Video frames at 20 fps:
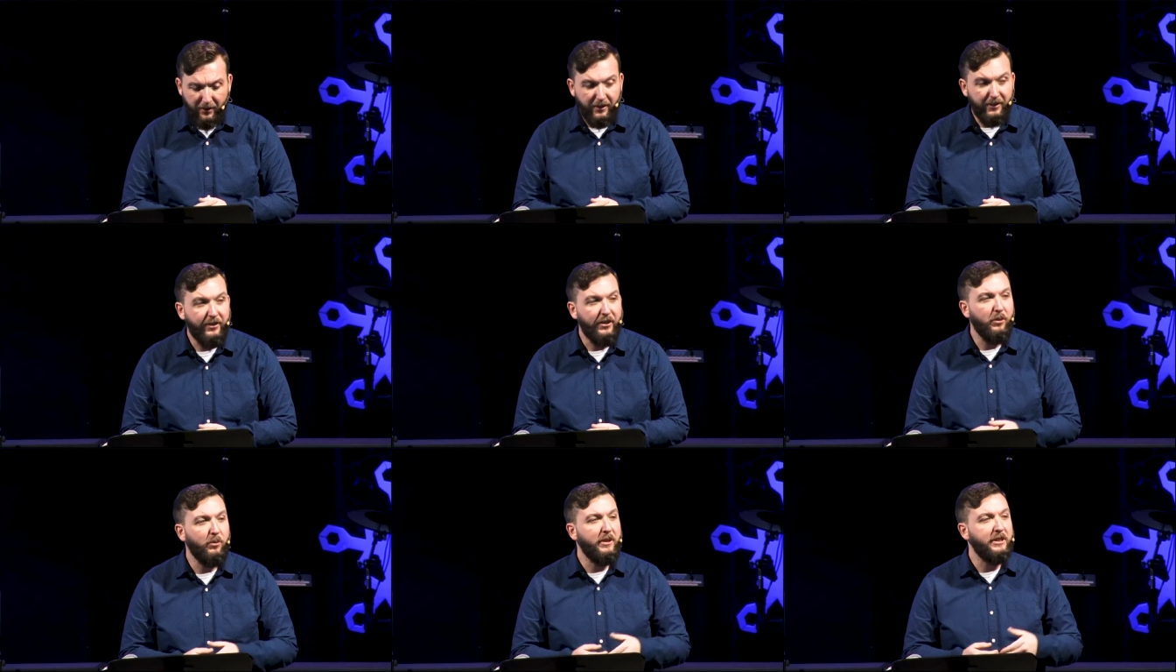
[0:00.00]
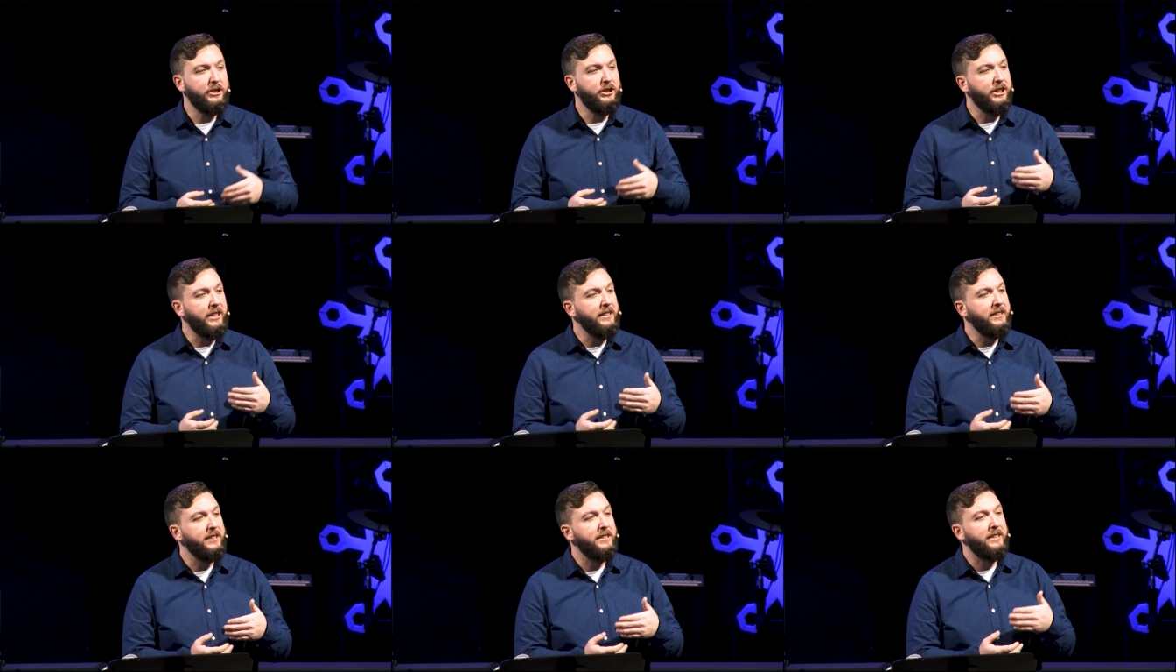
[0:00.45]
You see, what
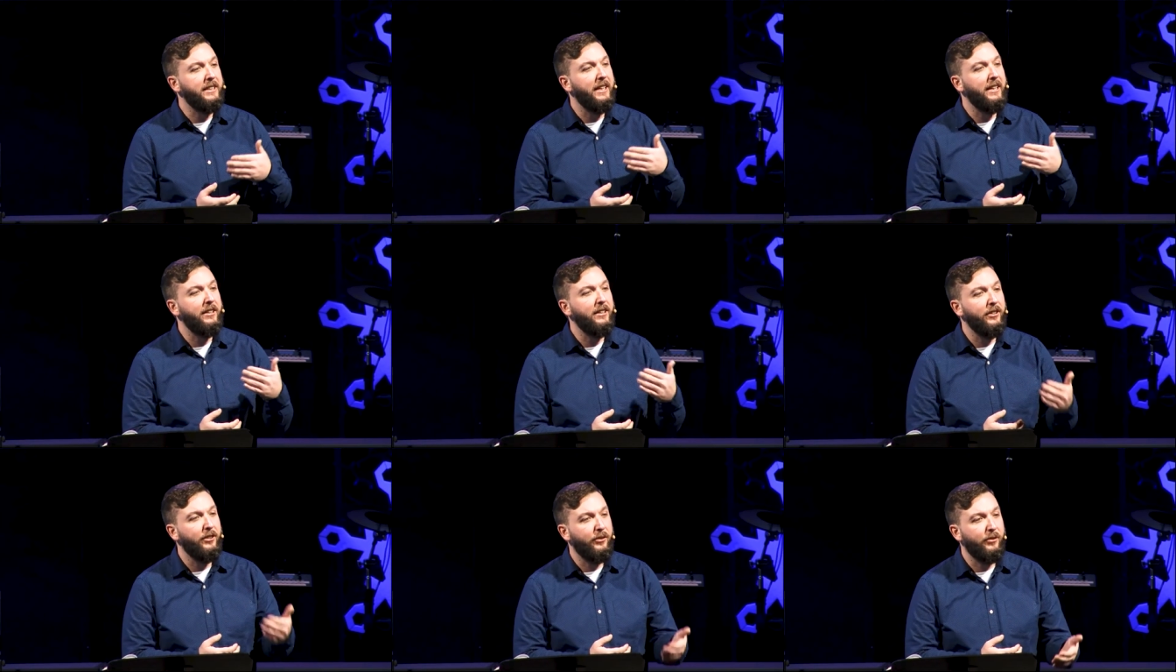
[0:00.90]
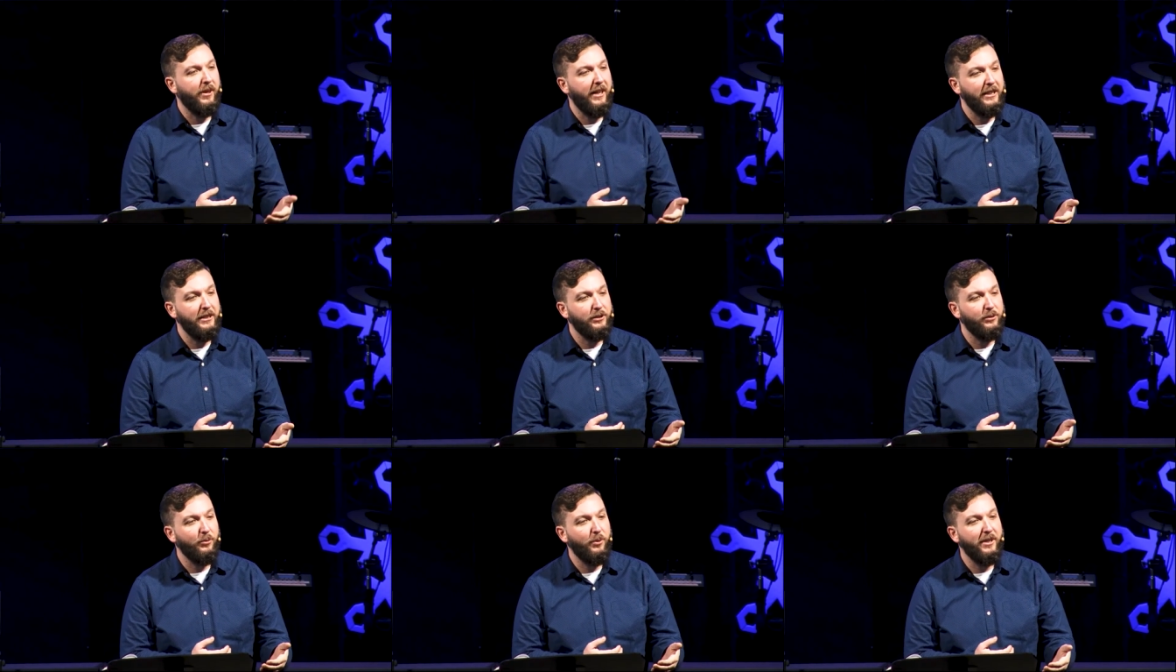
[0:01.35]
Jesus
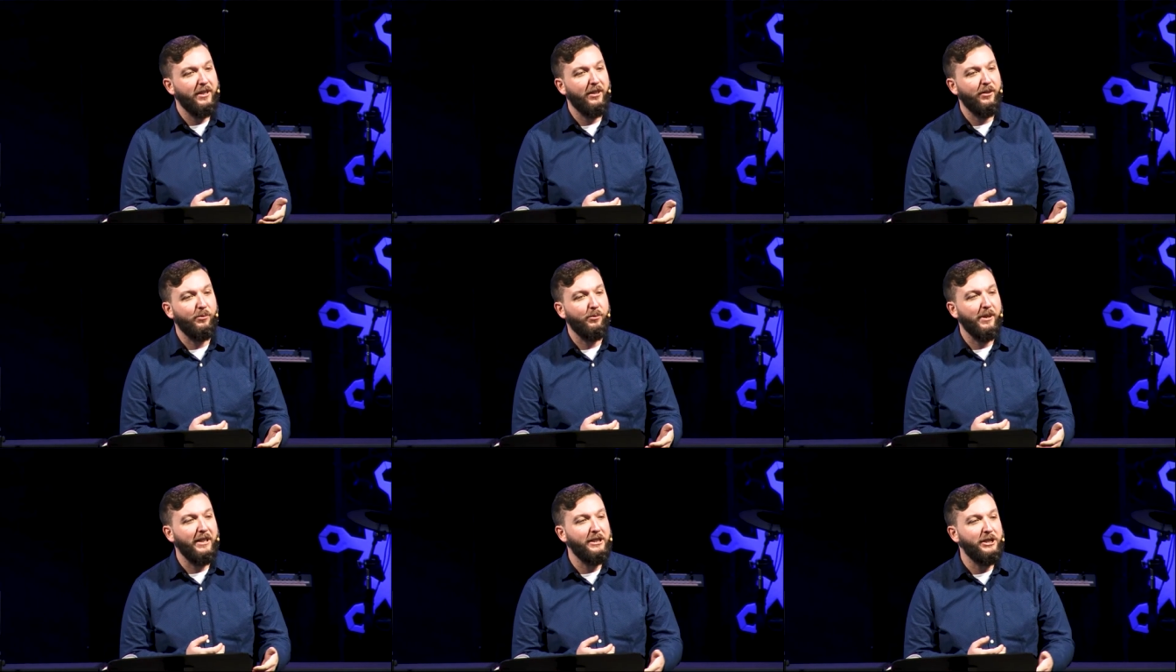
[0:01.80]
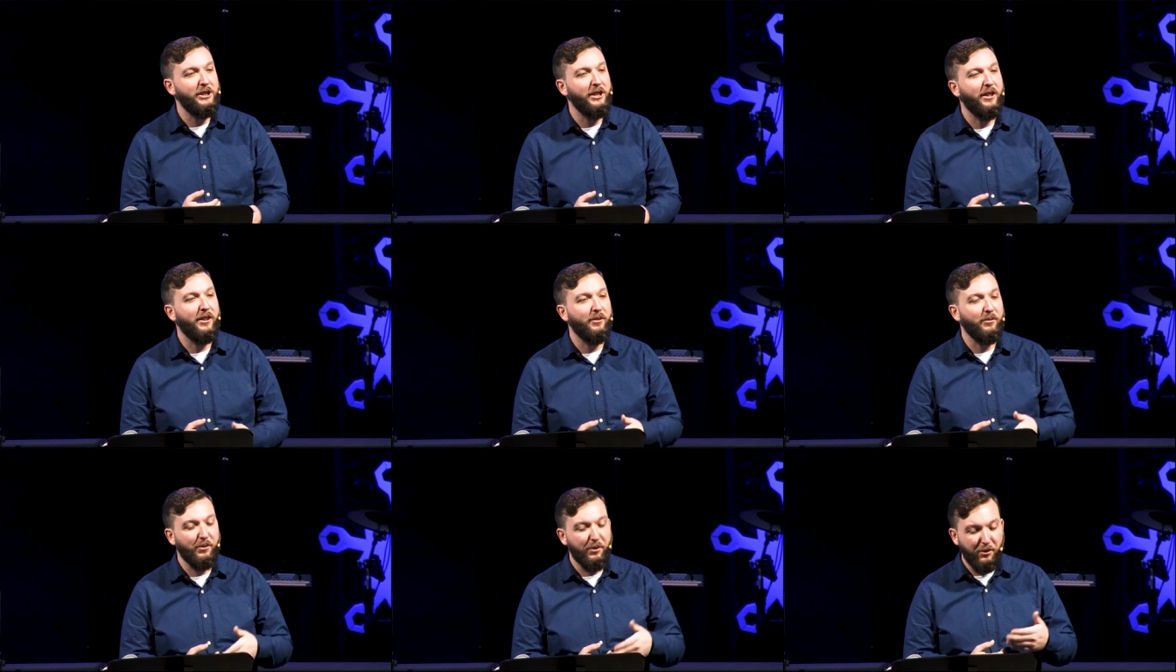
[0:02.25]
illustrates with the rich
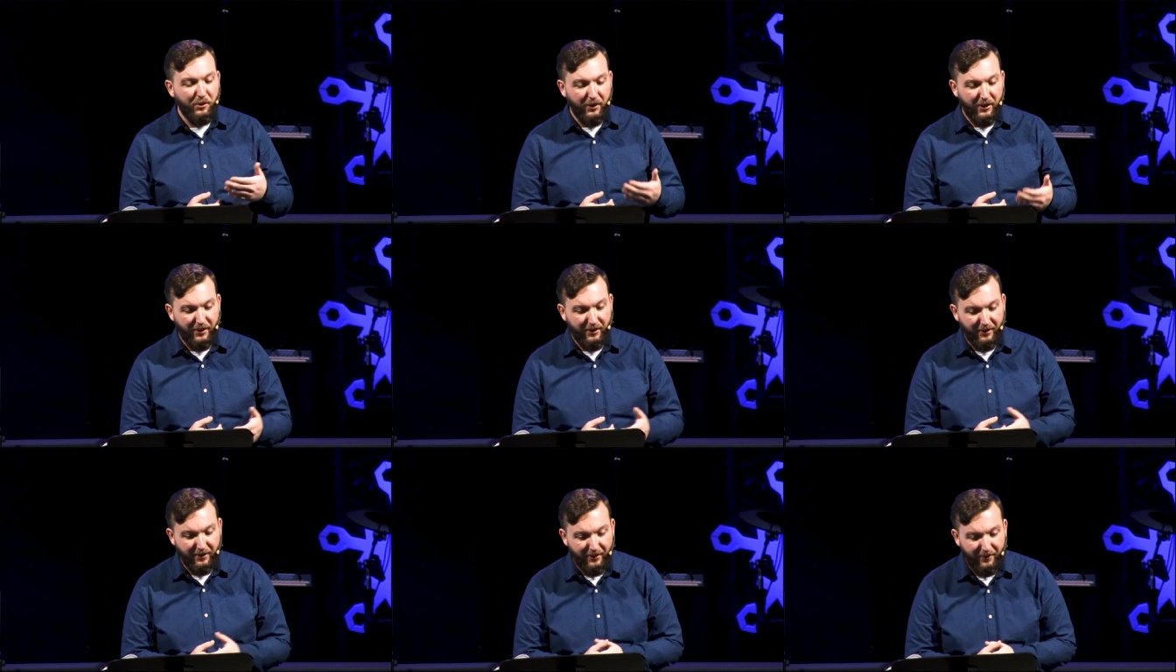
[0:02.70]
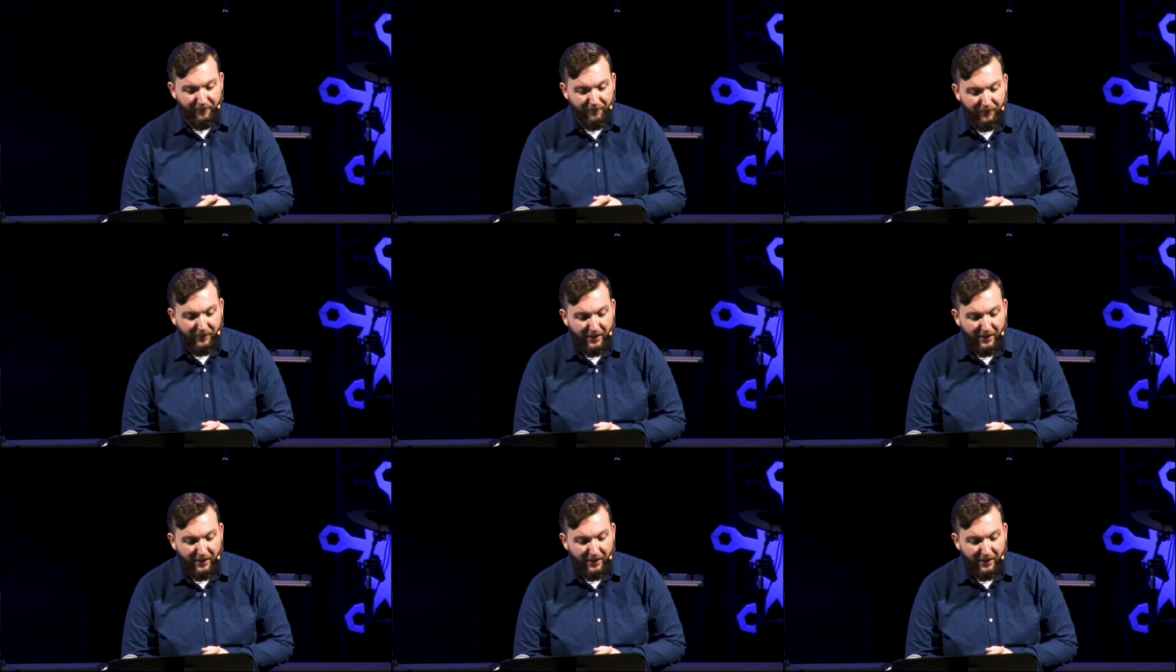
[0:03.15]
young ruler